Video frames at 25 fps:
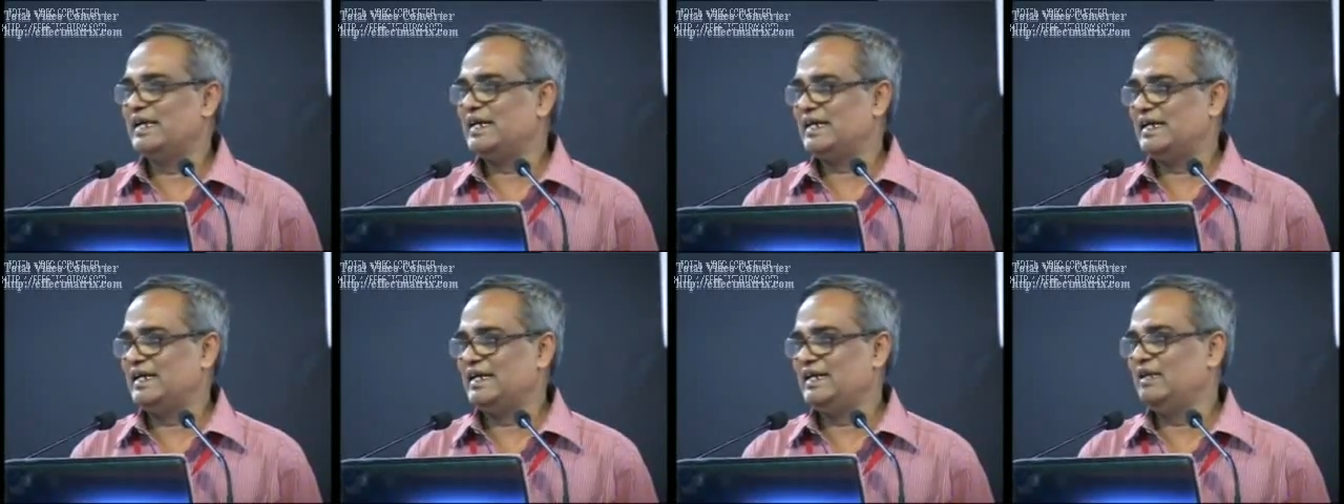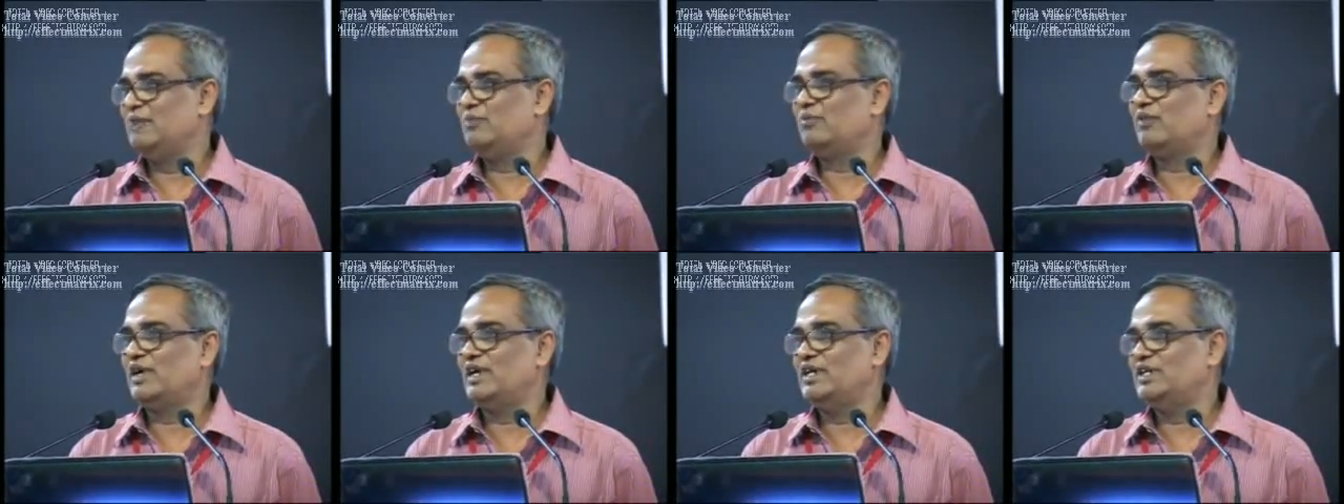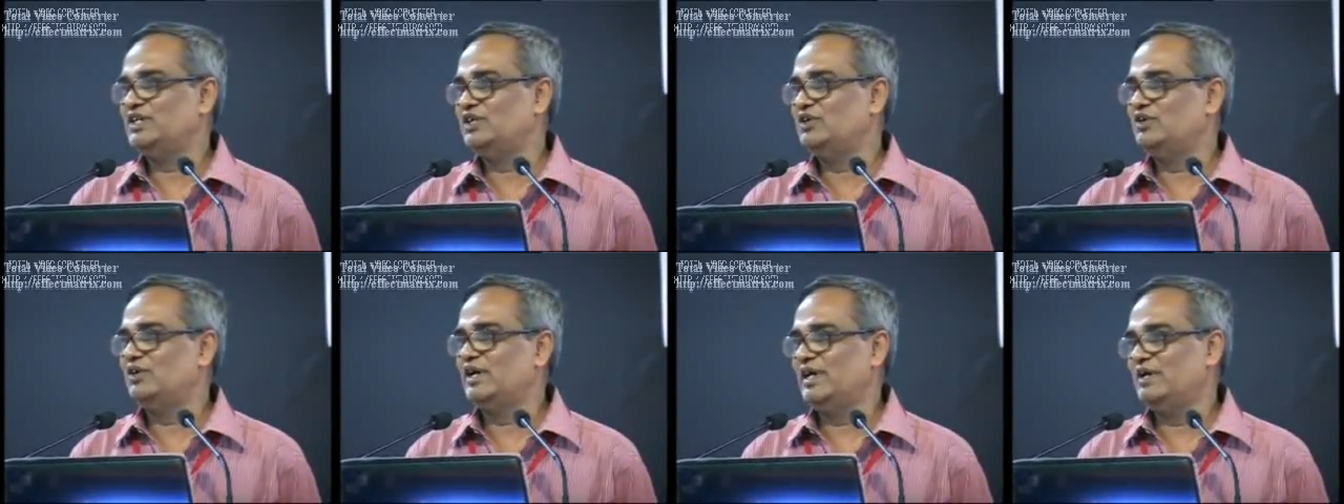That means they are
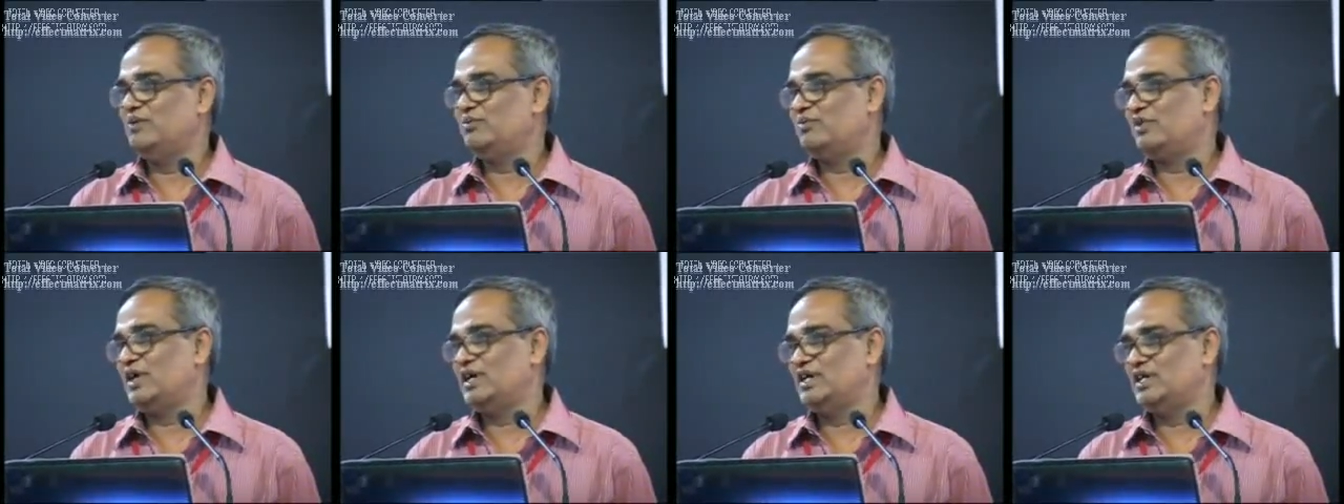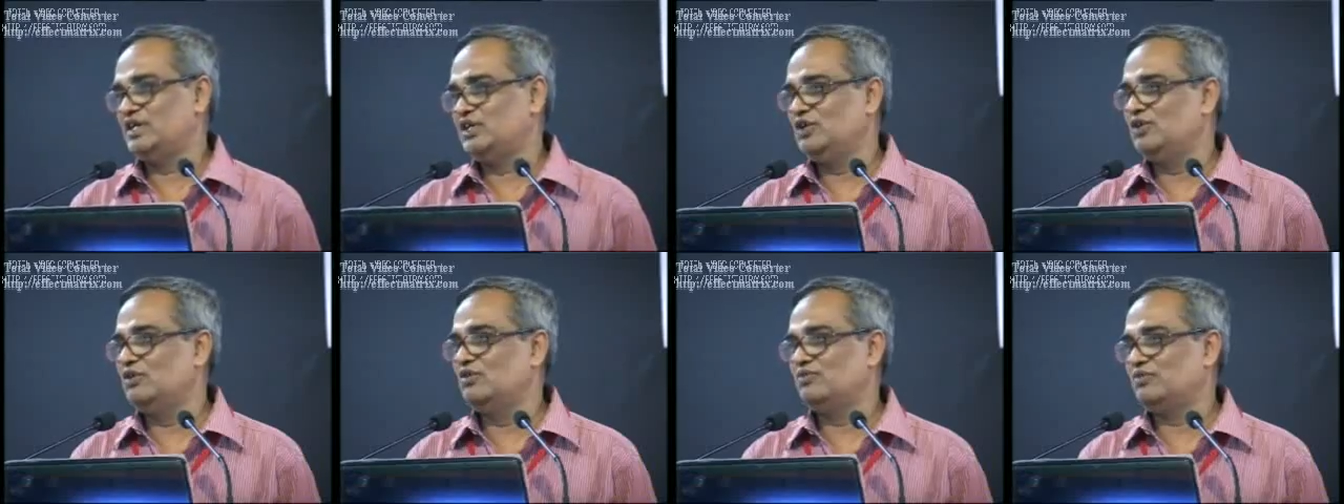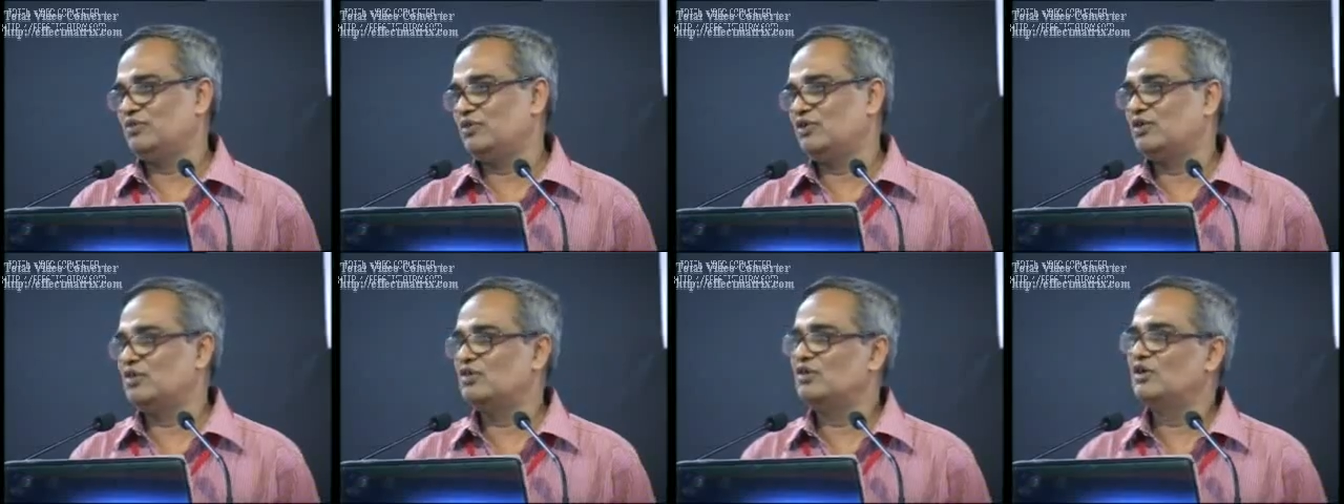getting 0.08,
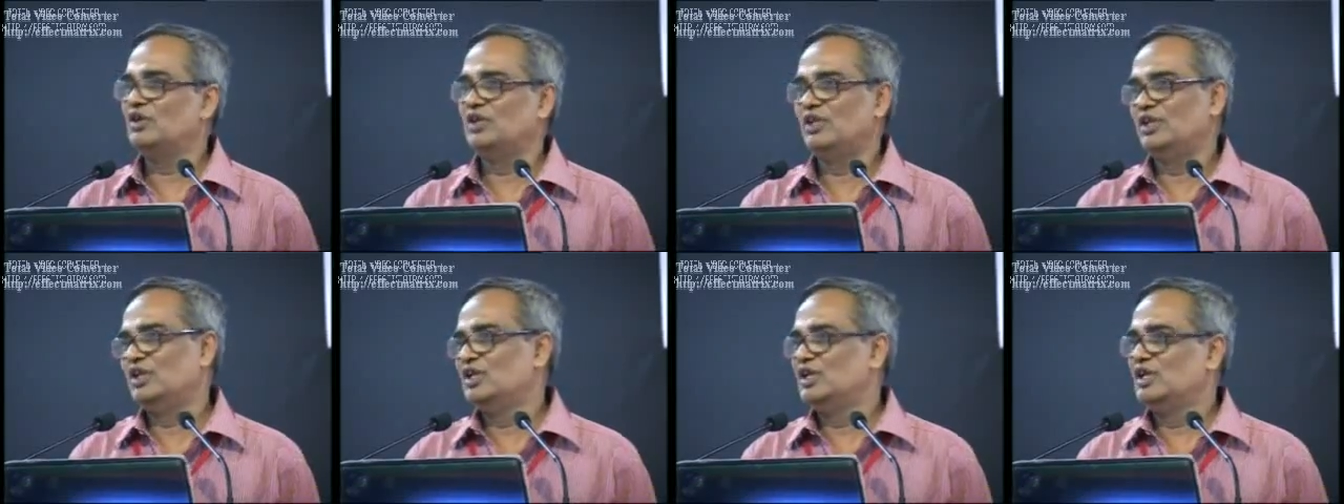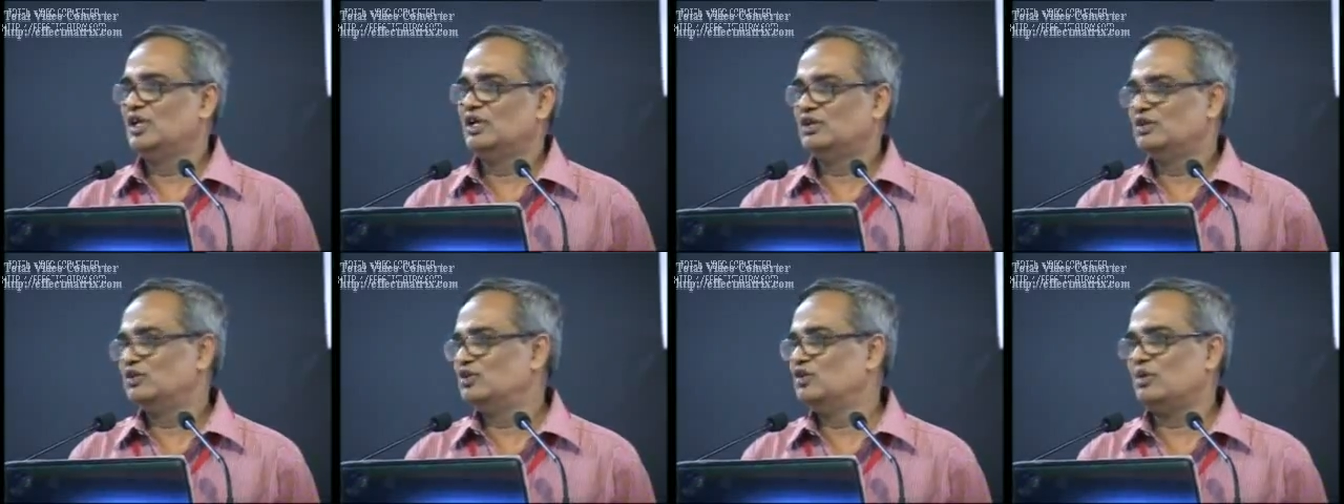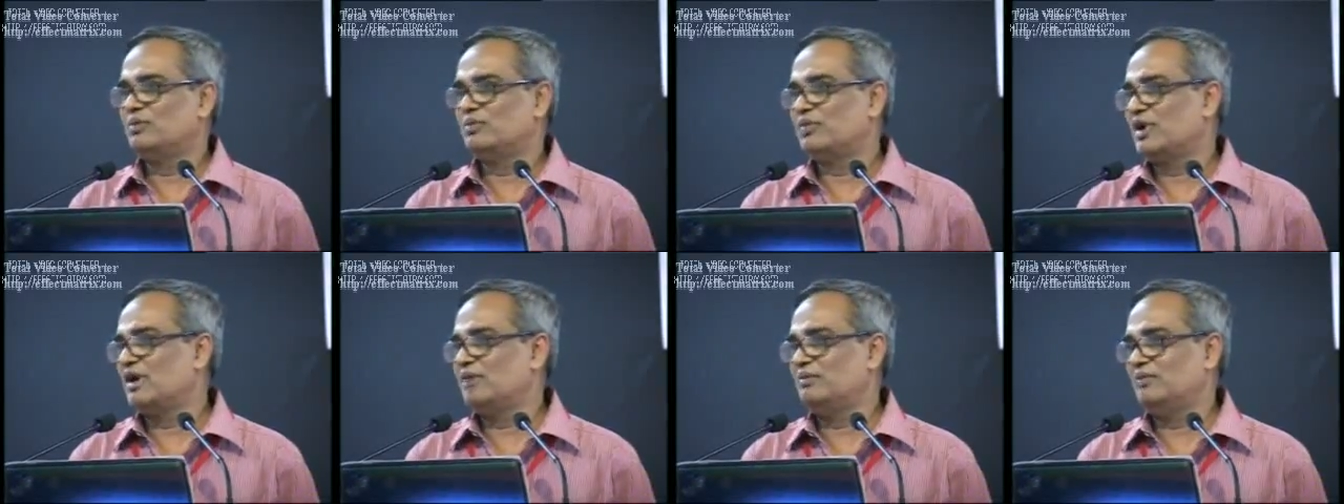0.04,
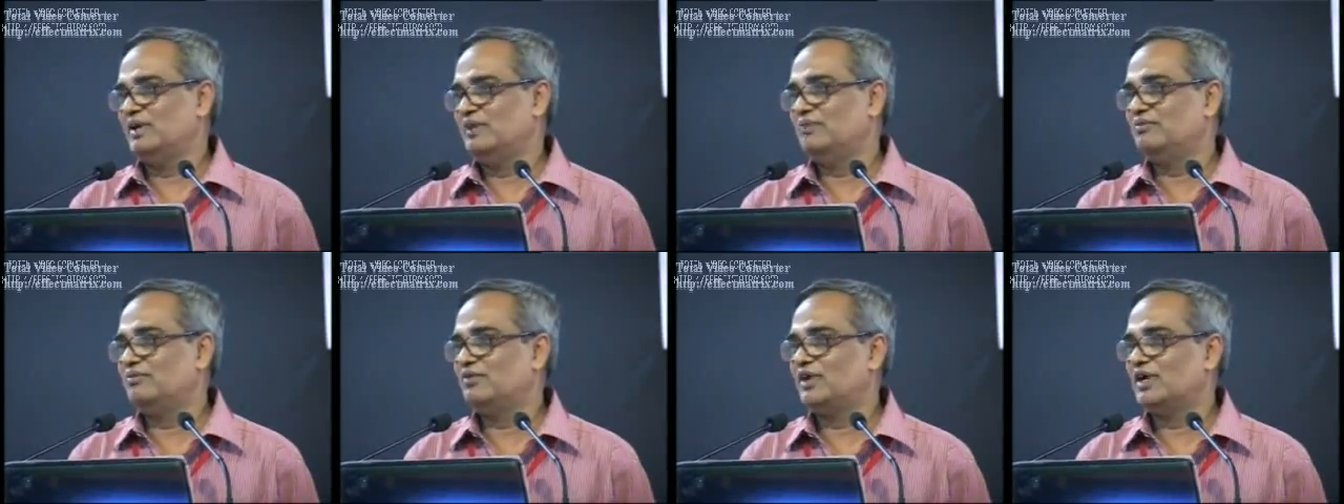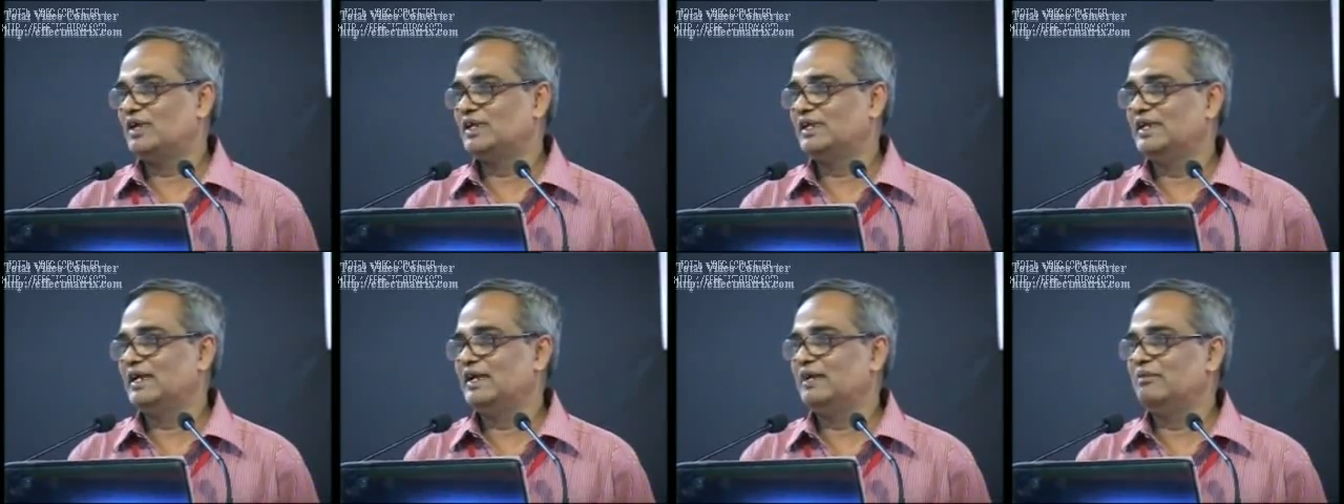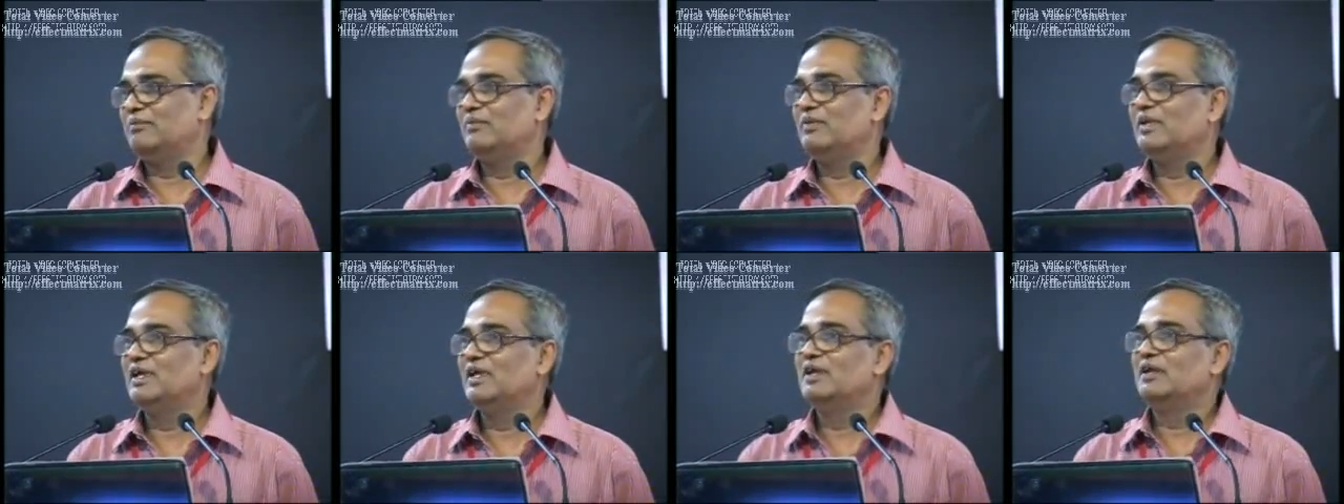no problem
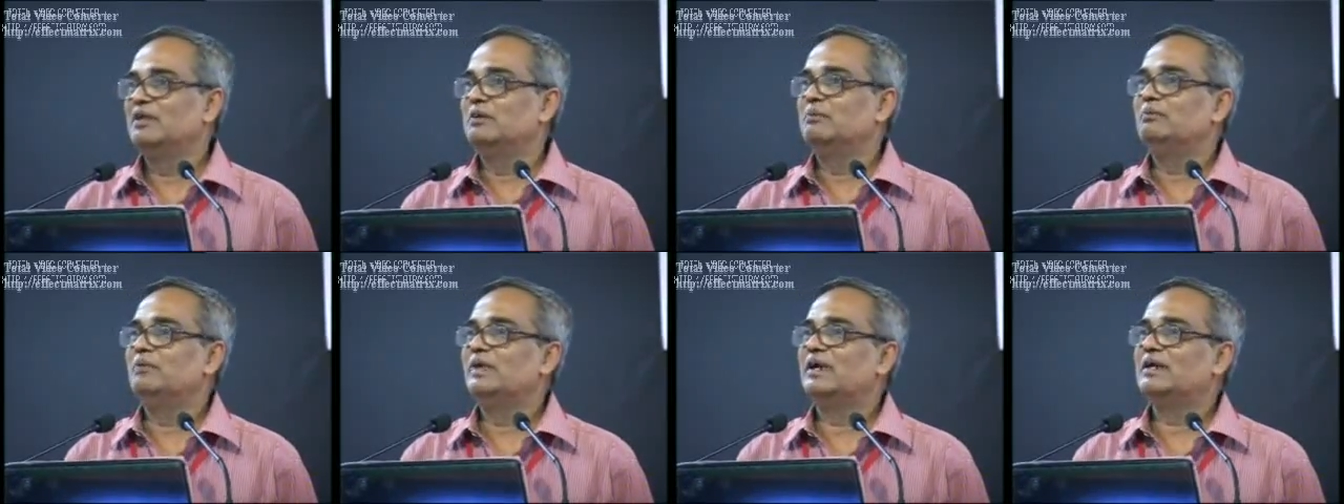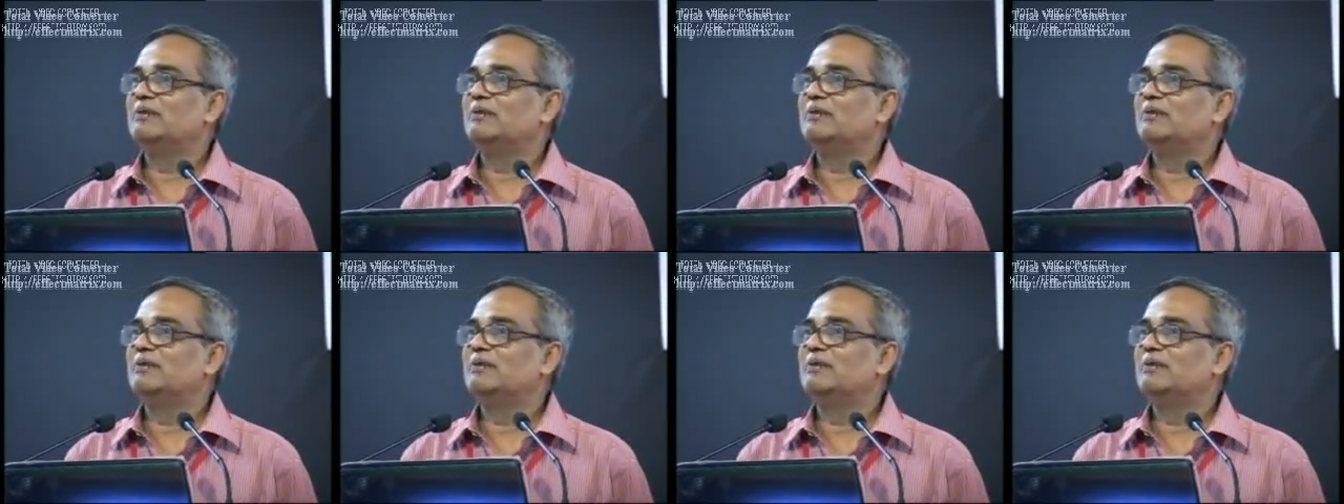for them.